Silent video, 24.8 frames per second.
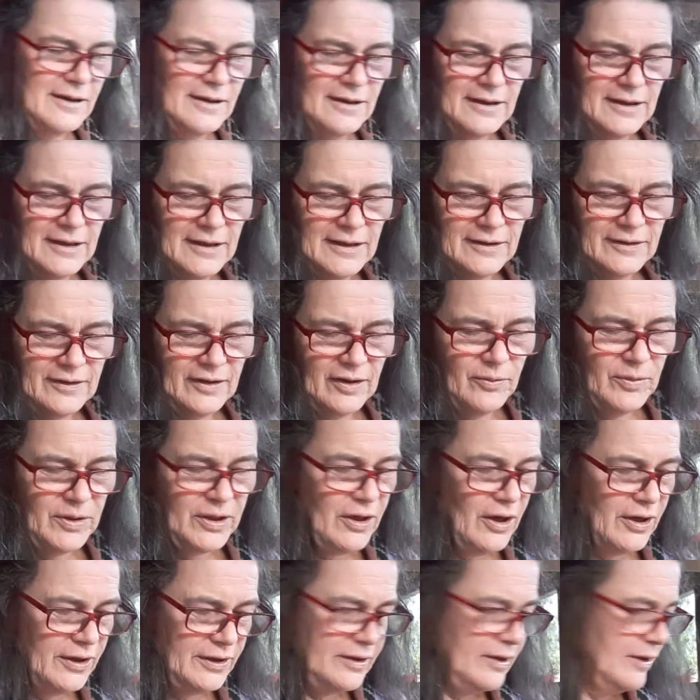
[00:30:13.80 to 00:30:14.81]
And uh, we
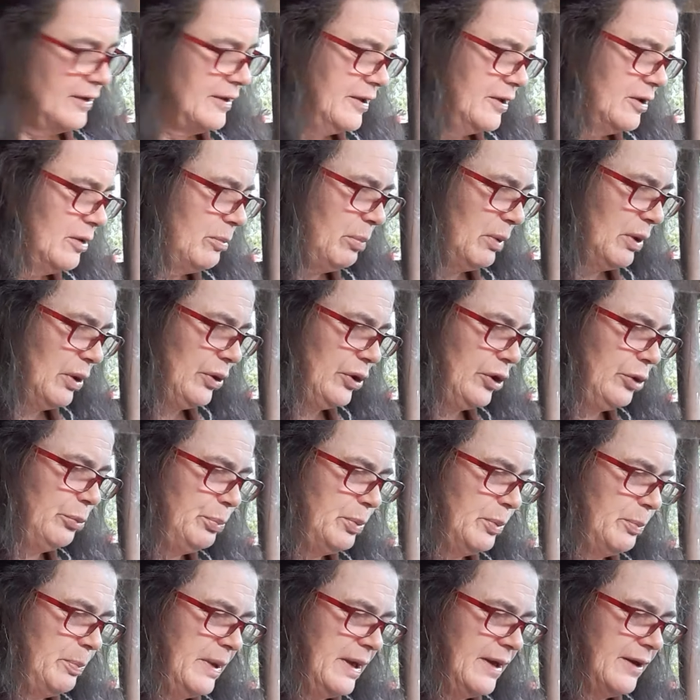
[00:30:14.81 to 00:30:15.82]
got the little blurb
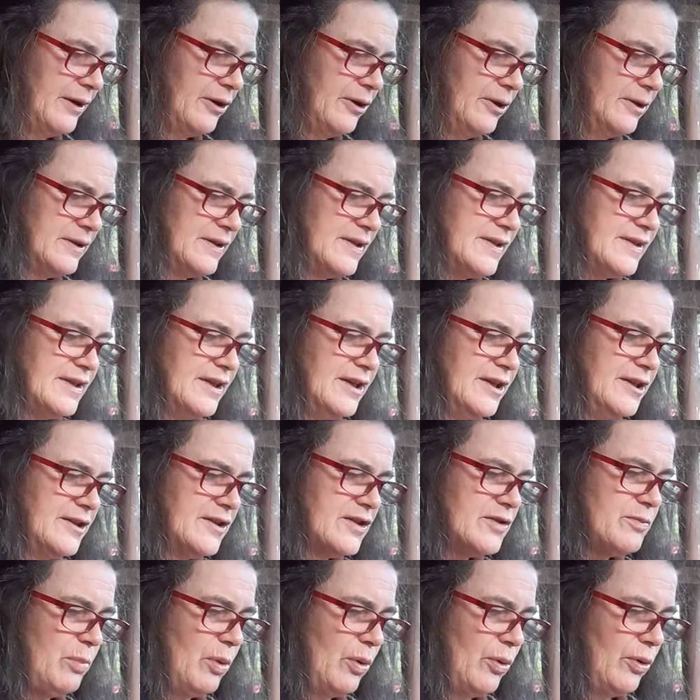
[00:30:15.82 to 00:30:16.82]
about all the
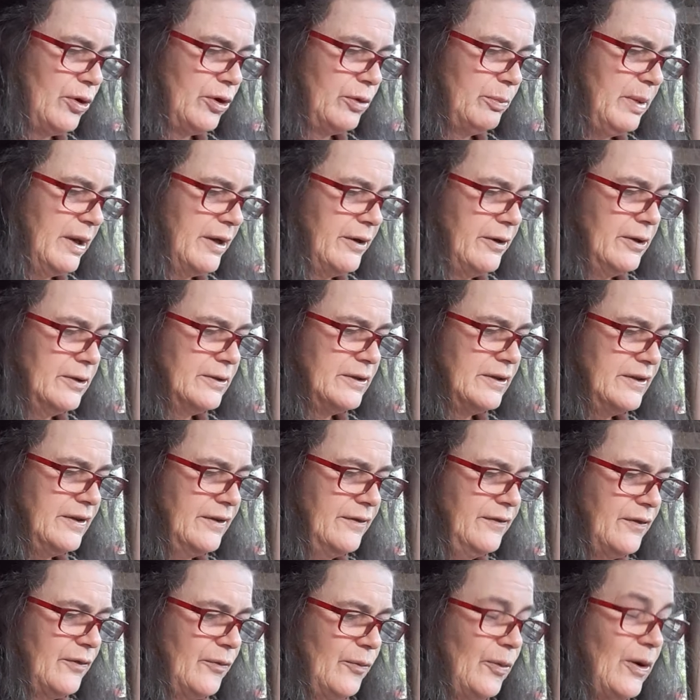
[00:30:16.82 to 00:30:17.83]
sons born by all the
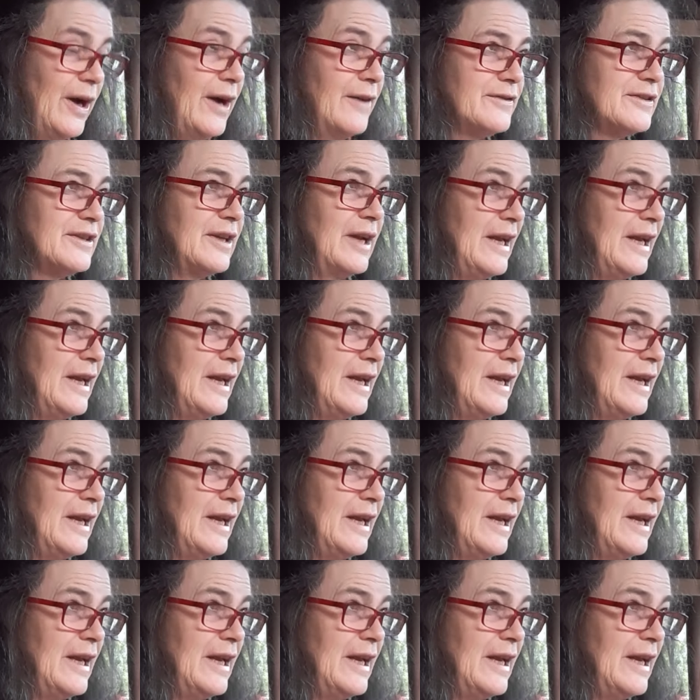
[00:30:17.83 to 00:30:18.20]
different wives,